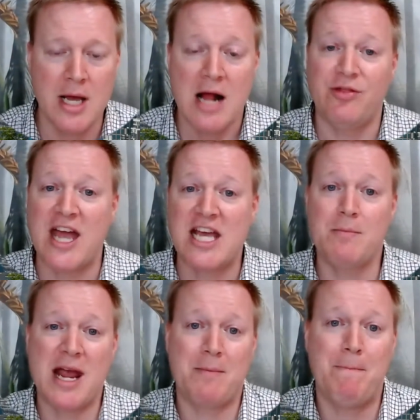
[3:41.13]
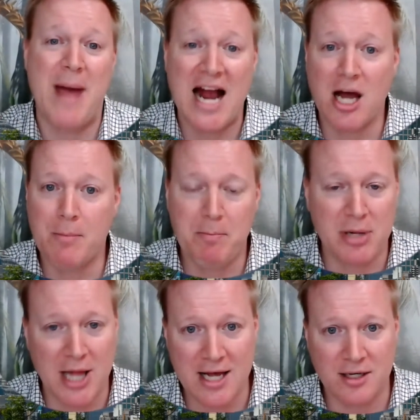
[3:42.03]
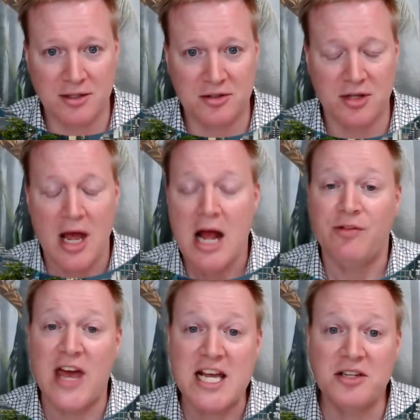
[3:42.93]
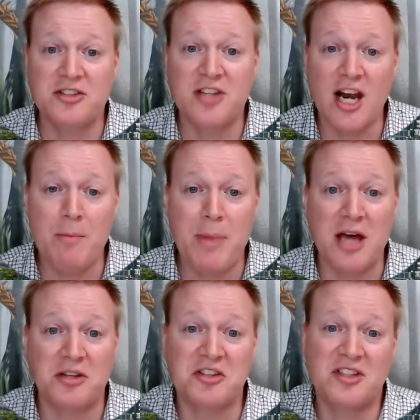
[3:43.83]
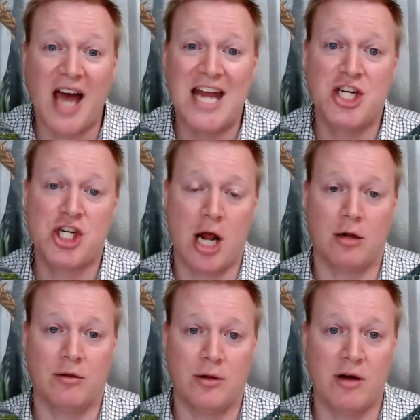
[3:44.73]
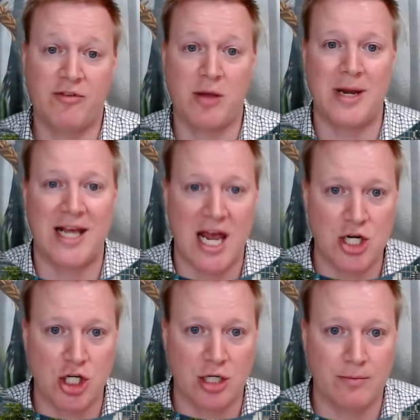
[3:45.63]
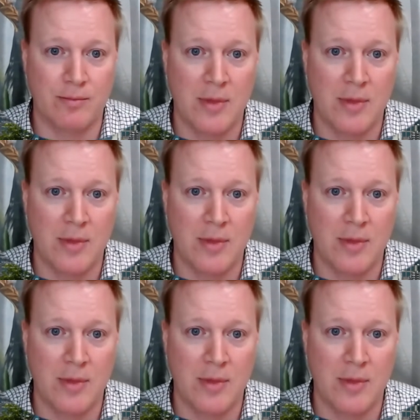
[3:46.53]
They can make backup plans. They can set up a side channel of communication.